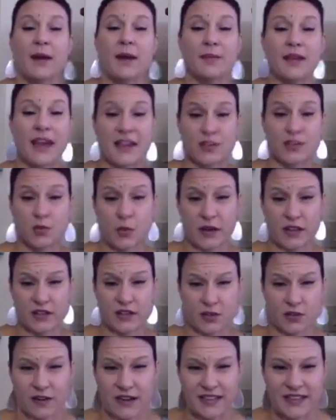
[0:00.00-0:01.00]
Yes, when it's
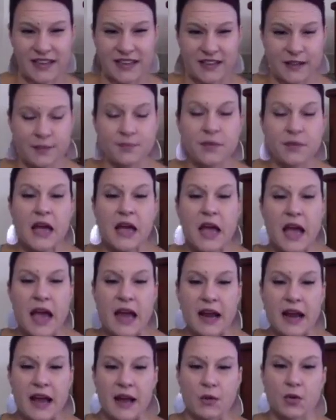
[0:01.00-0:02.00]
the right data.
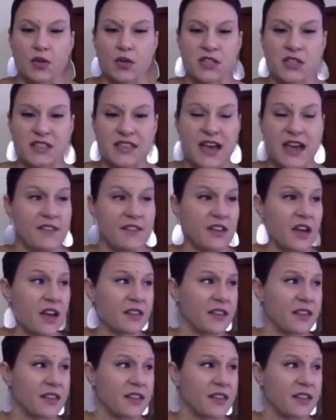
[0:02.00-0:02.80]
And I will just caveat